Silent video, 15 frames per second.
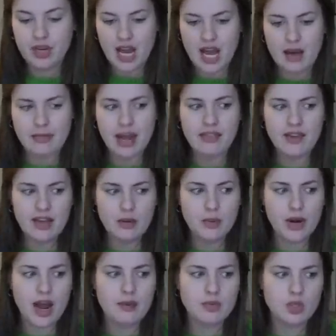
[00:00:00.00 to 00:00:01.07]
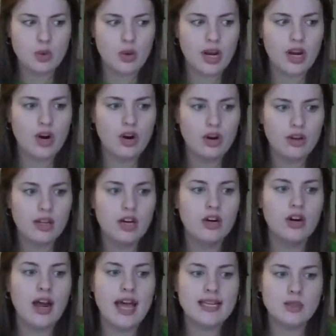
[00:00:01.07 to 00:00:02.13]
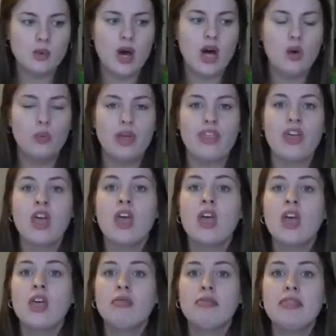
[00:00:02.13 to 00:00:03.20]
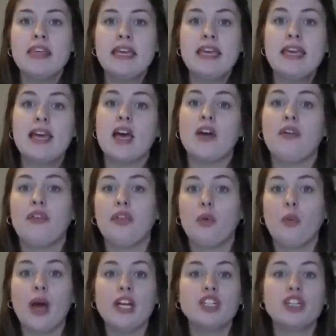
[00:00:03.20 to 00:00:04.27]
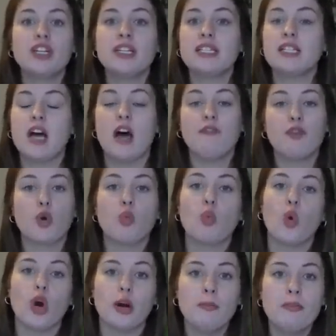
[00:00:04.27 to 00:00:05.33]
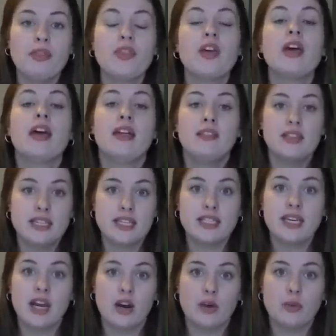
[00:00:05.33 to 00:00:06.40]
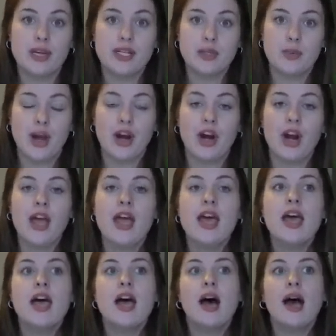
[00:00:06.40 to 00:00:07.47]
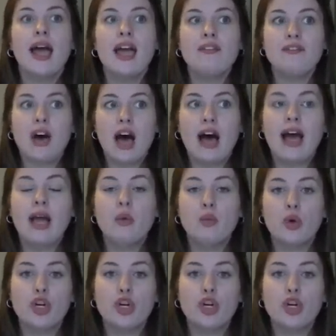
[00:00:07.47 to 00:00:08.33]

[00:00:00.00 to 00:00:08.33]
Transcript: Um, I think where I was going earlier as well with the, the white shirt is not for warmth. This is an Aran weight sweater. If I